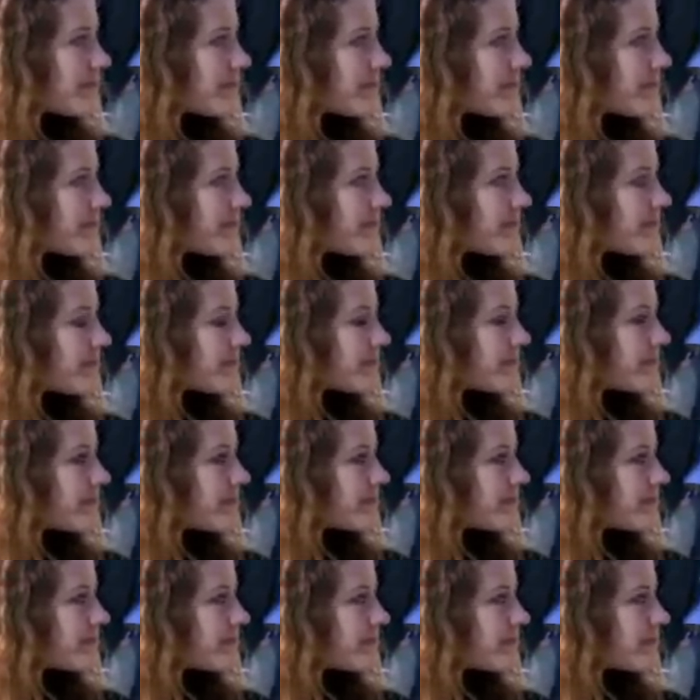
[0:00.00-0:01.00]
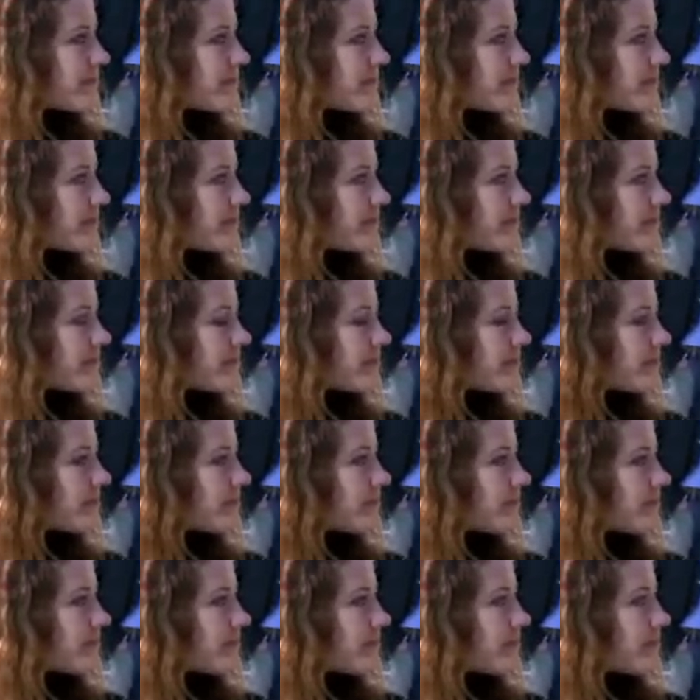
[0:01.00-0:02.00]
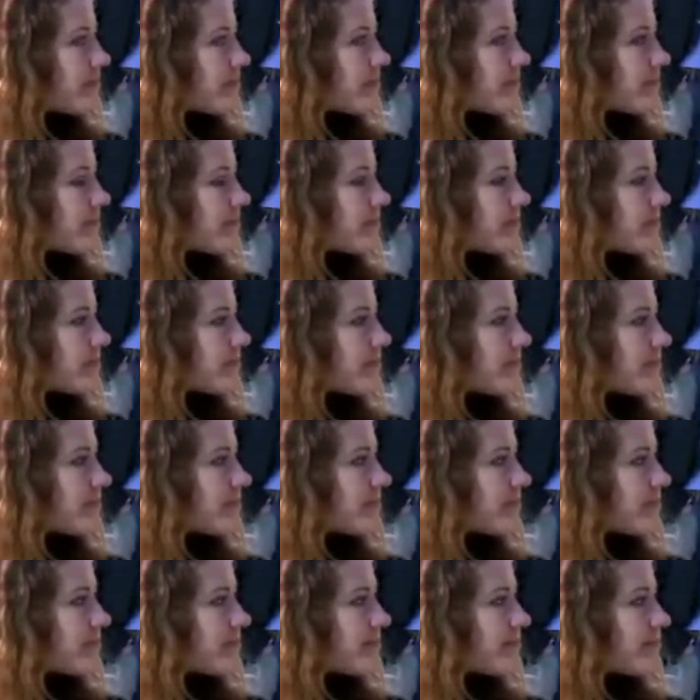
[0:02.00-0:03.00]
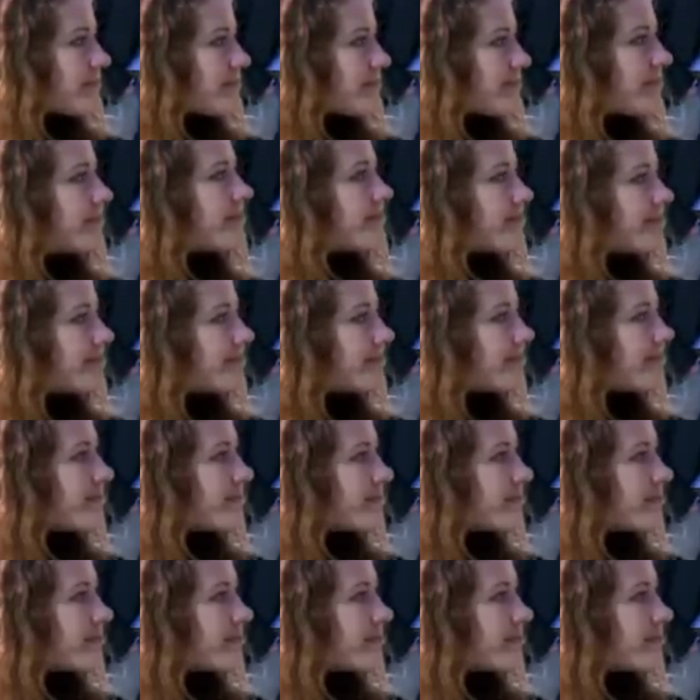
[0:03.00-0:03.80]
(silent)